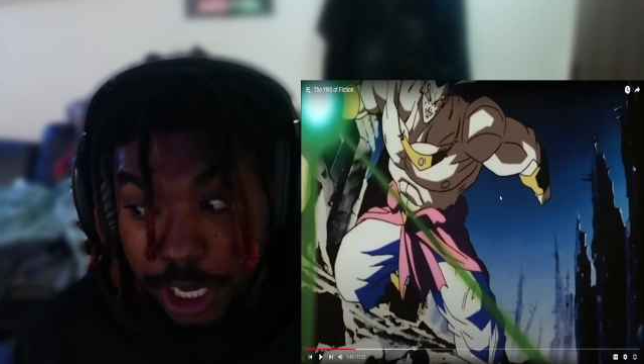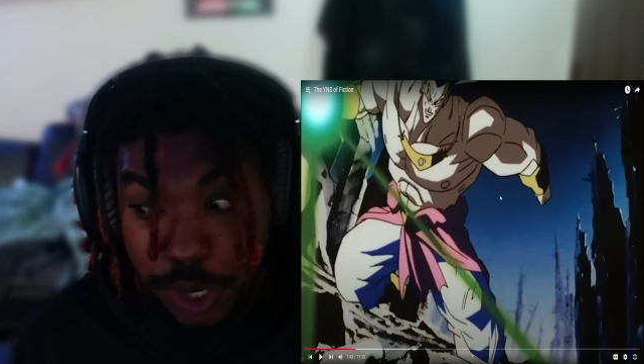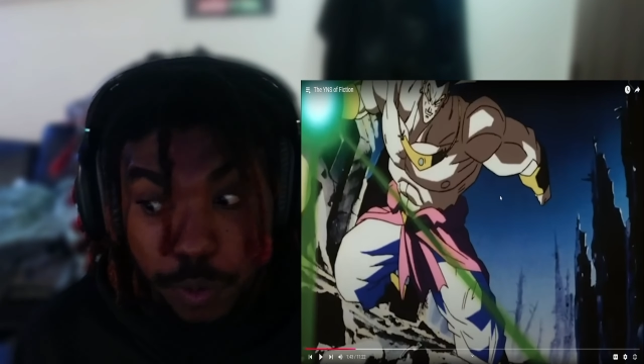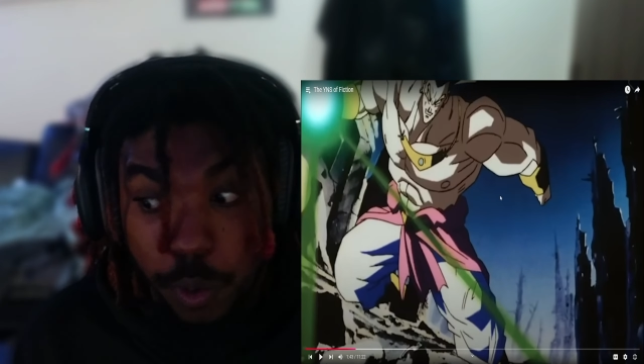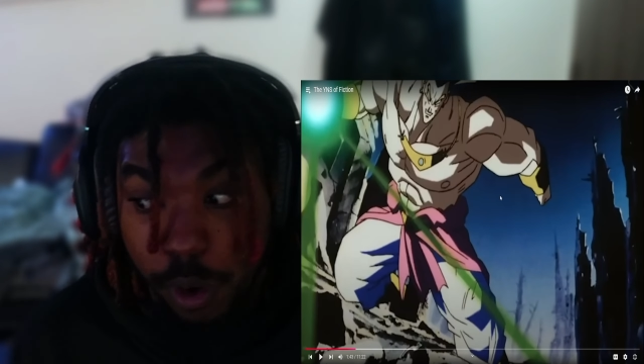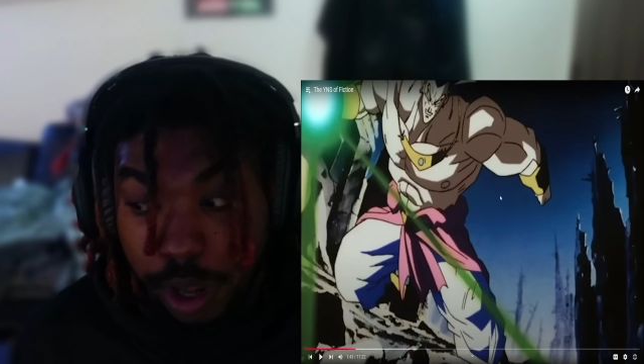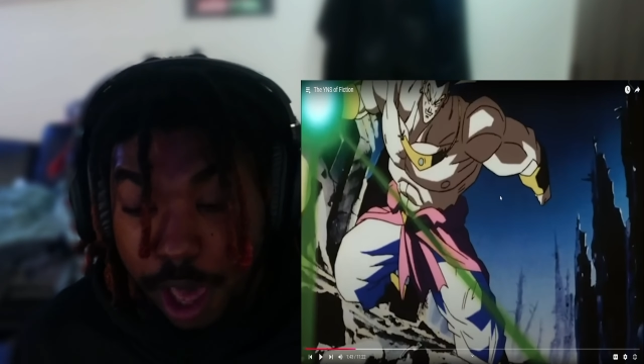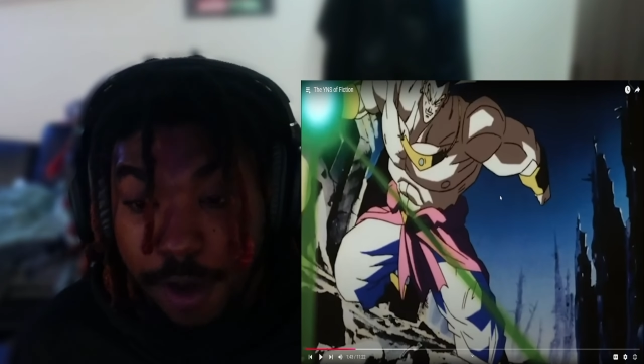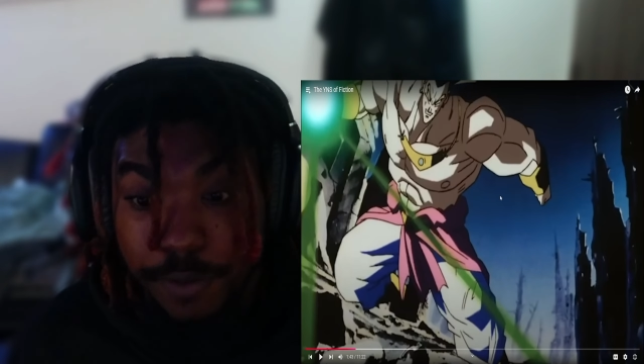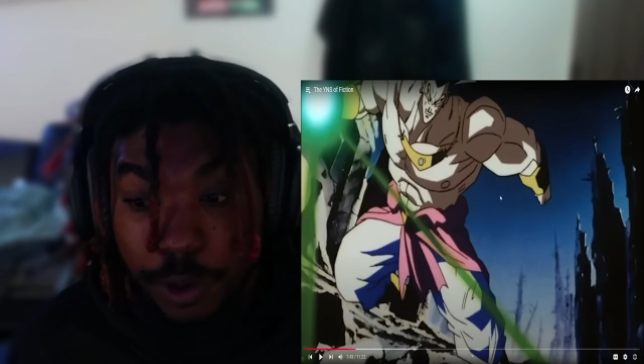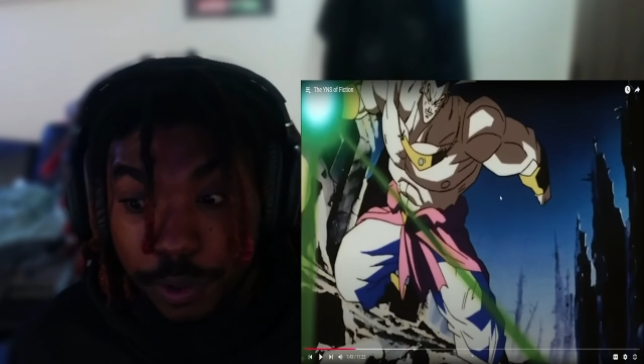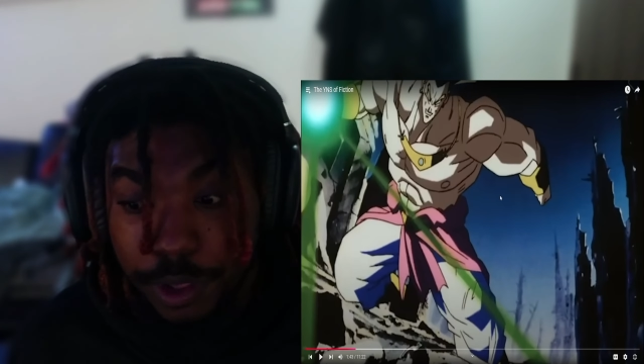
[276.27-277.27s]
equal
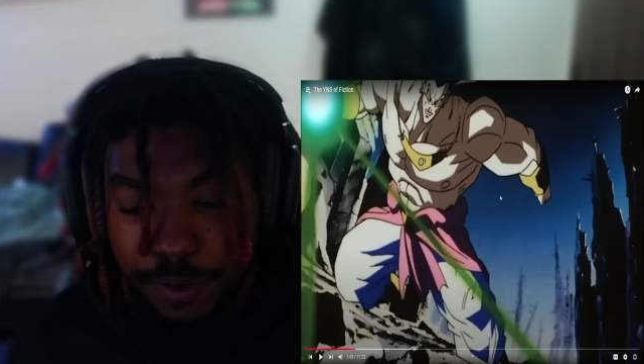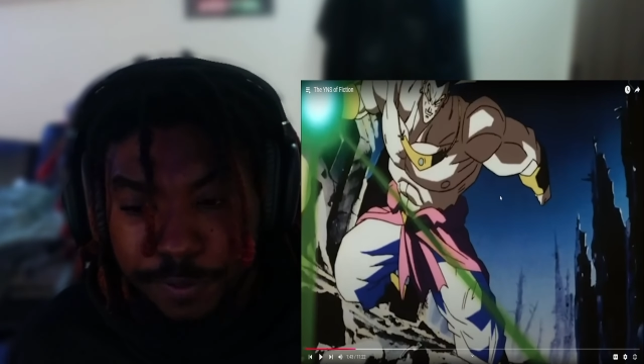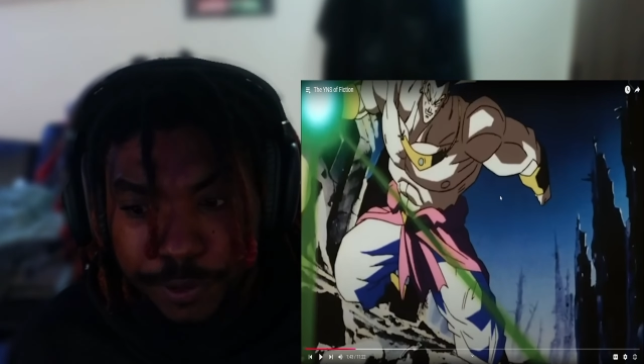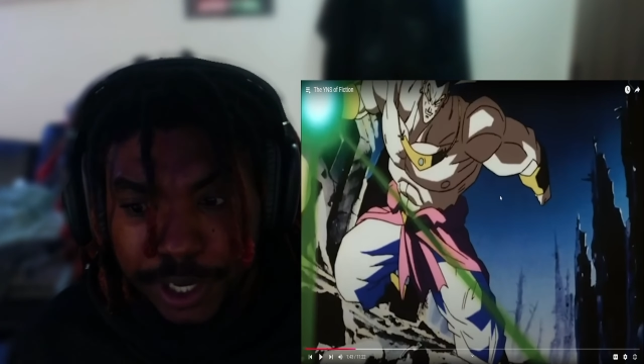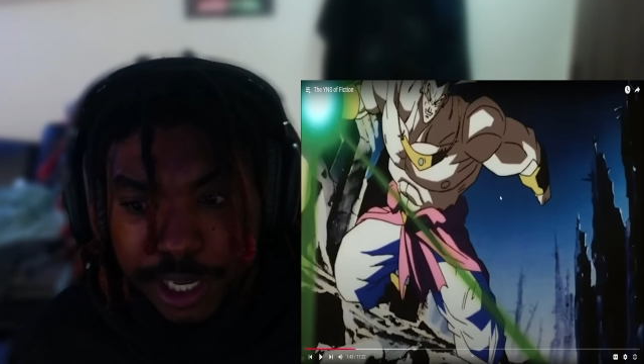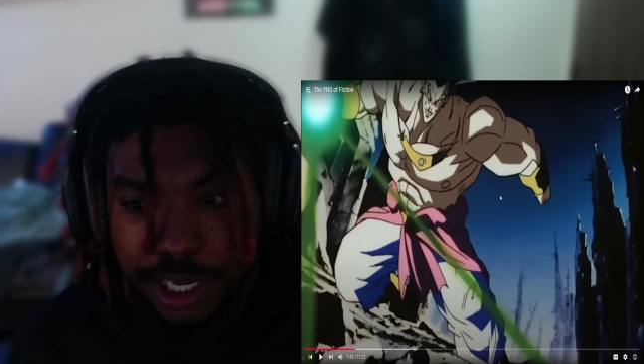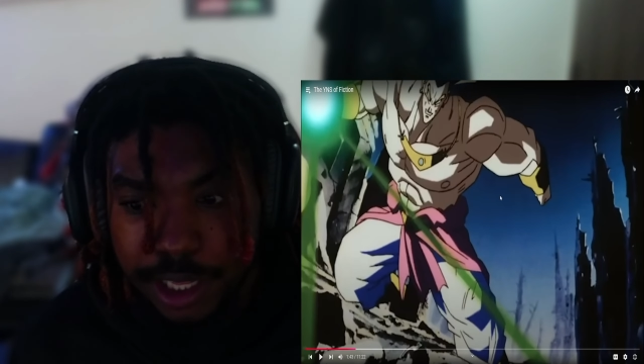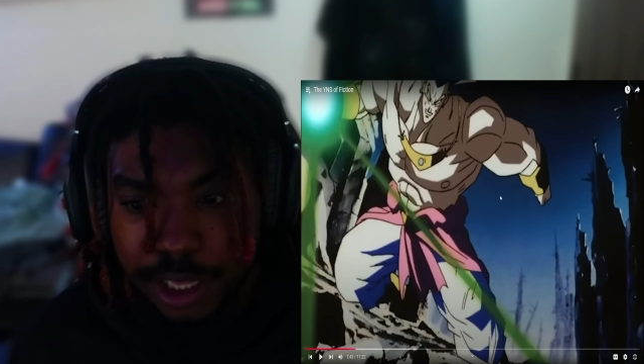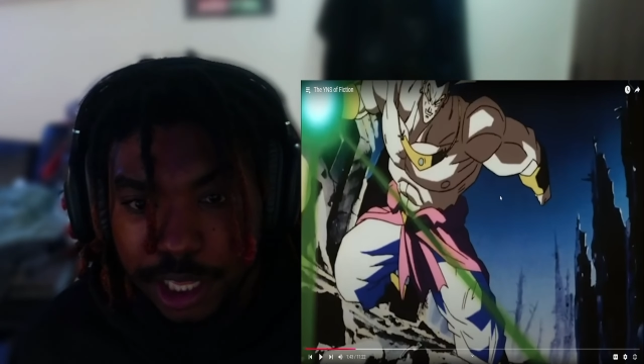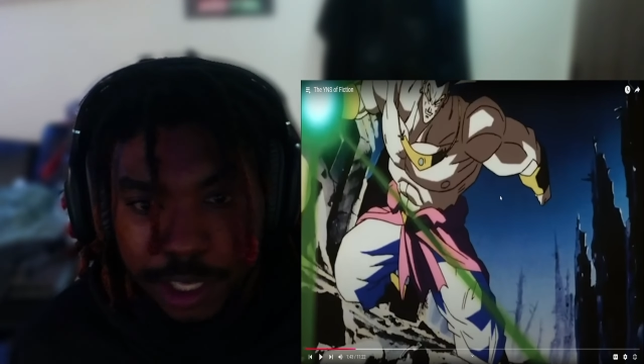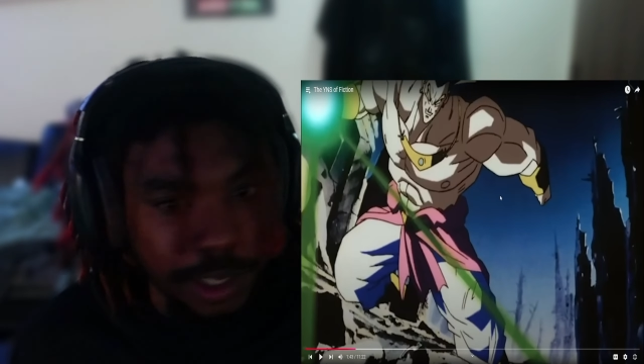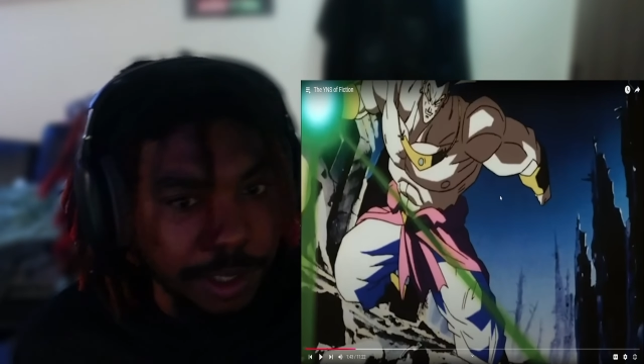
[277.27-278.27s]
level than freaking
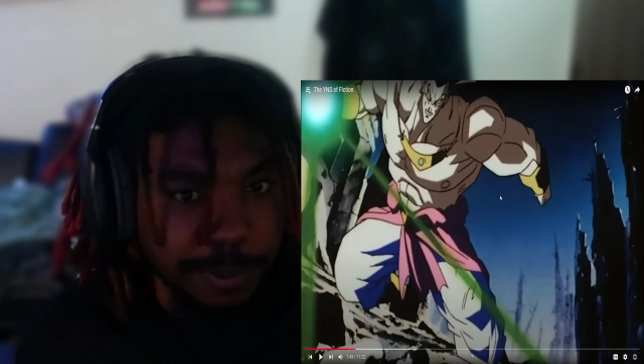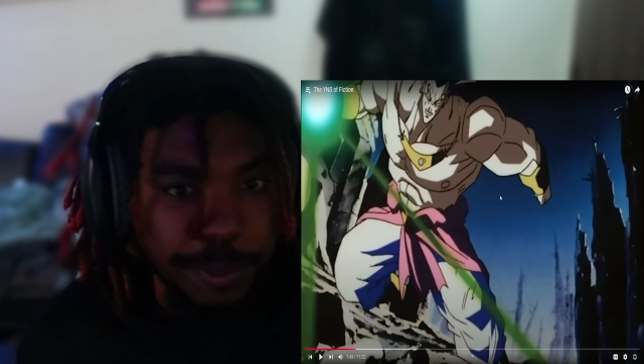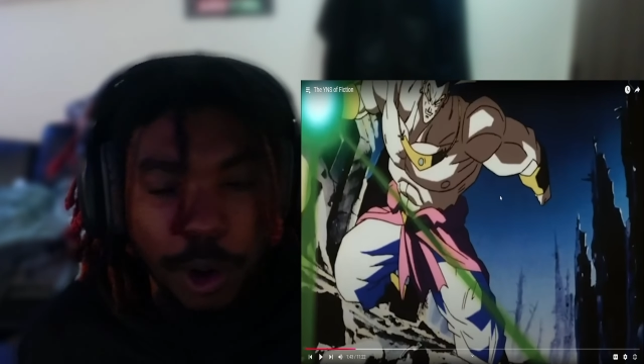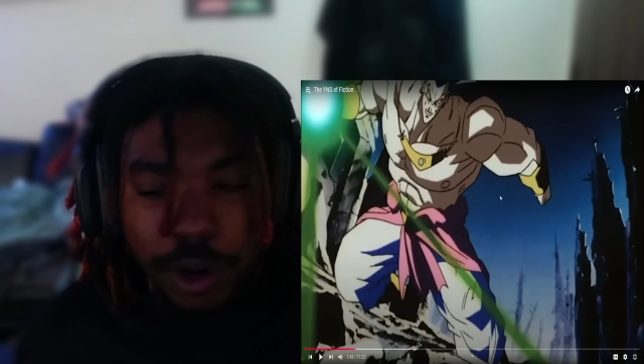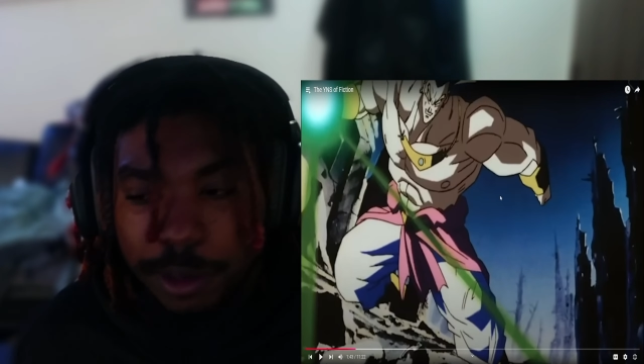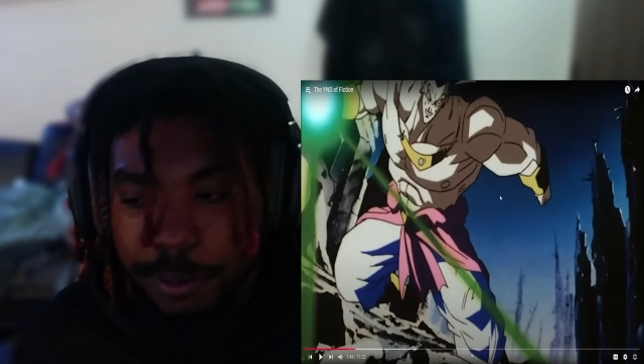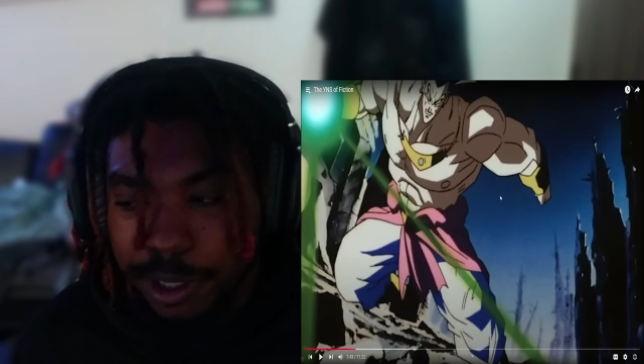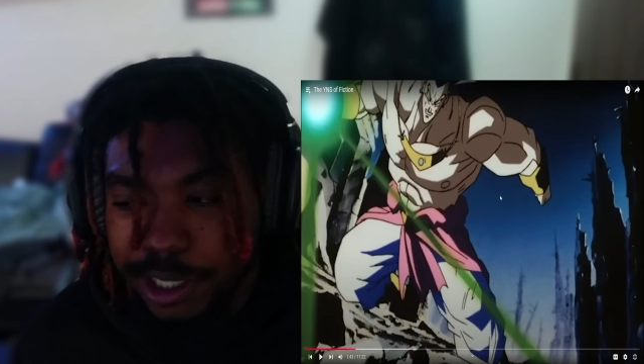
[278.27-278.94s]
than the Broly, bro.